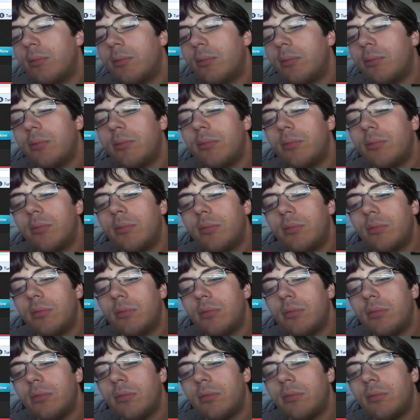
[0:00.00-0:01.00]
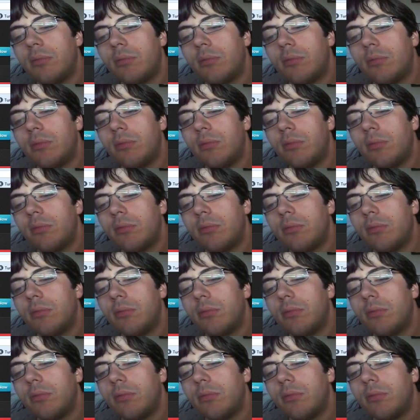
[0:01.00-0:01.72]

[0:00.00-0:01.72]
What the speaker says: Nothing is said.